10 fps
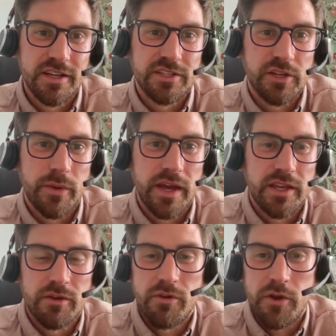Do it at
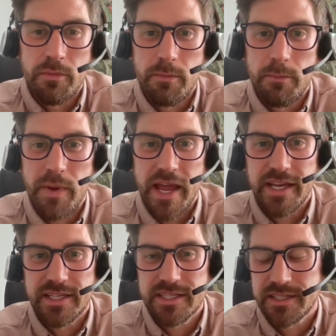your own
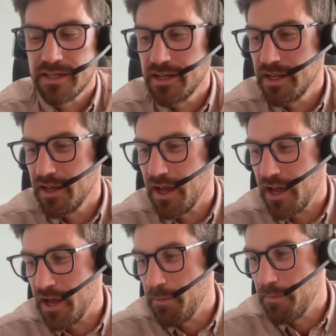pace,
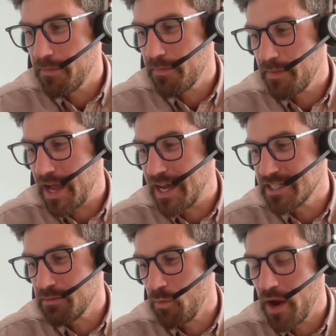um, as
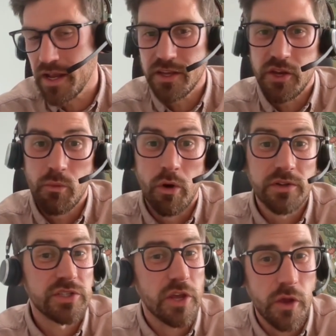and when you
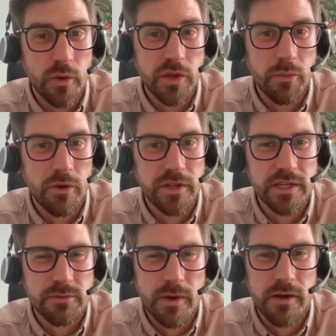want, to who you want
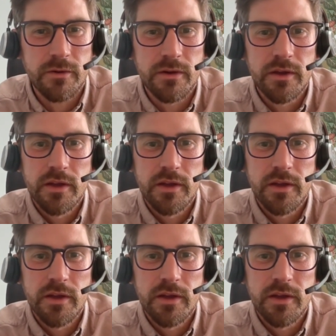as well.